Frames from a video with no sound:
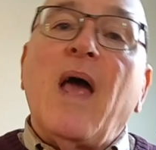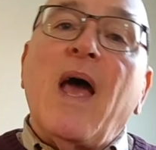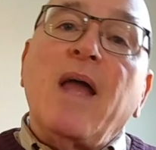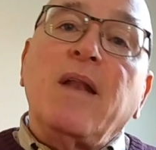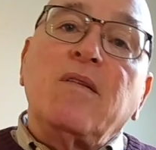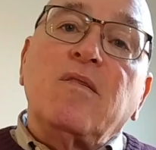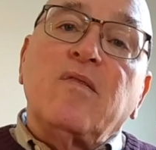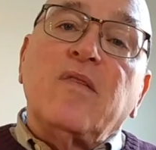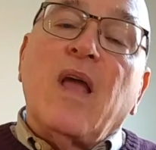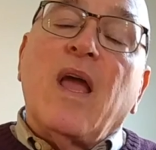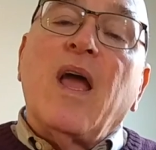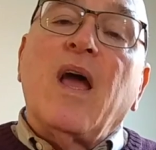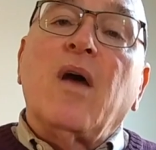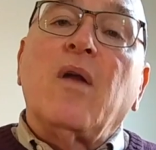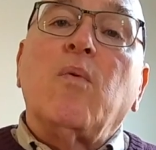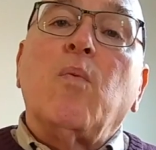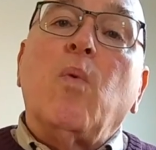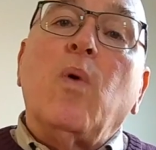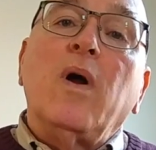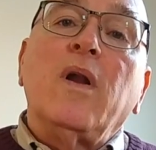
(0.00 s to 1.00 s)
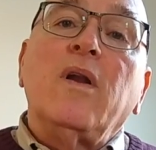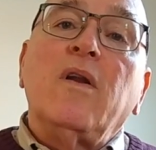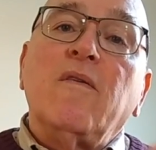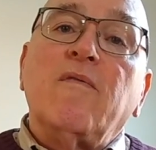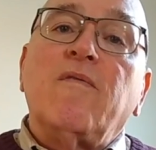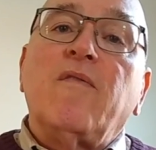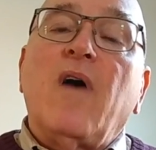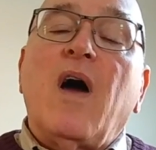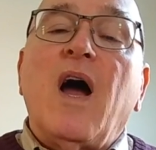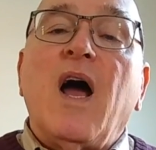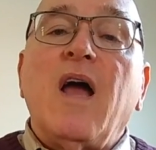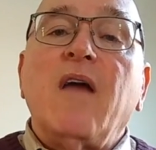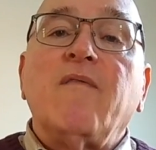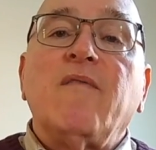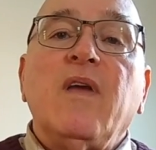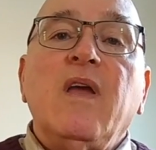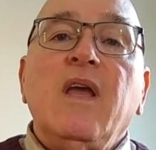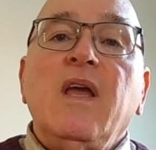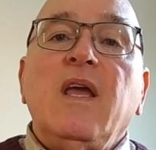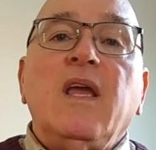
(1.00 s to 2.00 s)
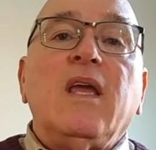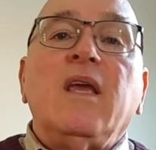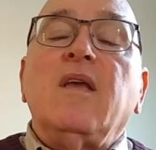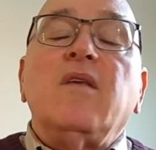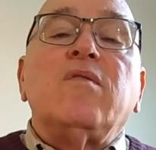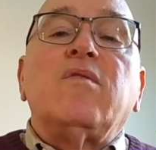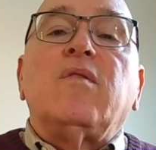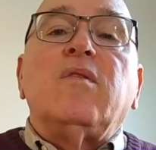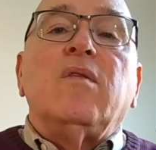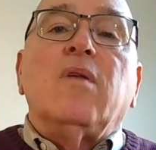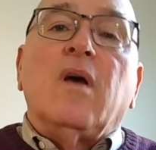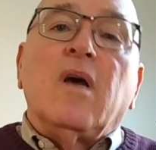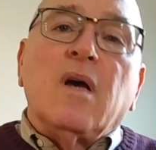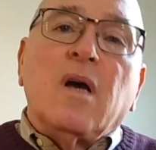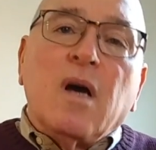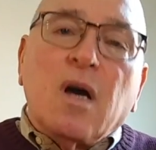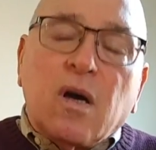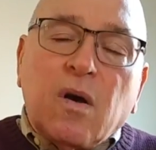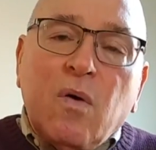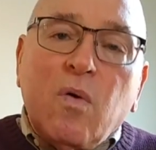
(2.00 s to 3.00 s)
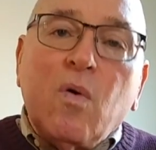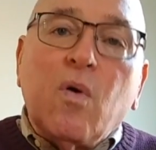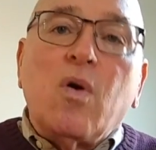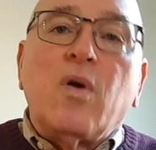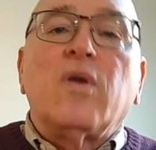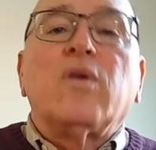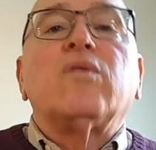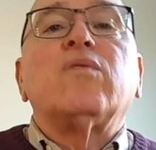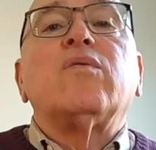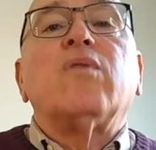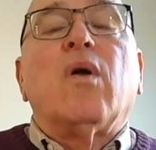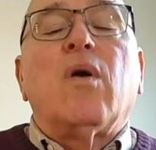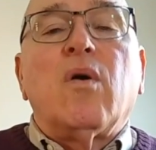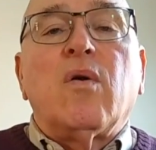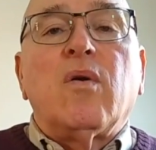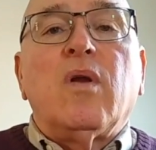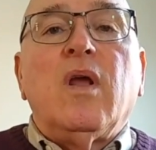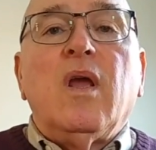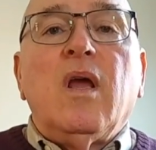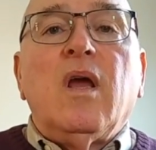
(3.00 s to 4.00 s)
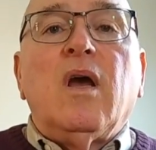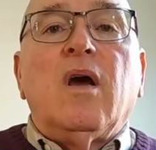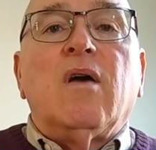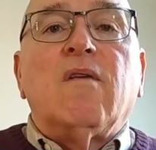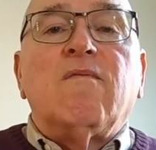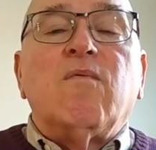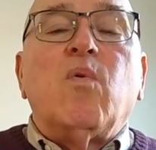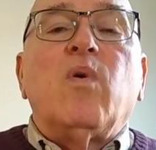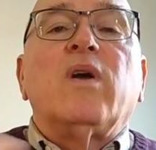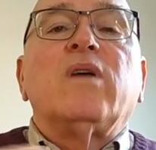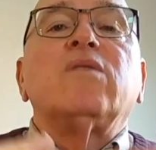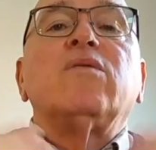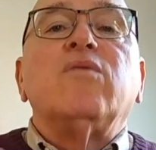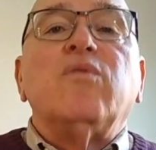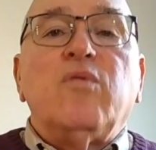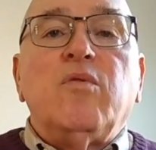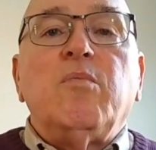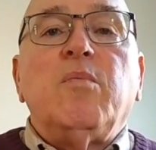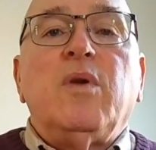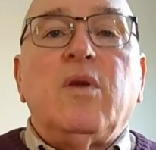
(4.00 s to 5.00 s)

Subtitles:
that sound, 1 to 5, is a cornerstone of Western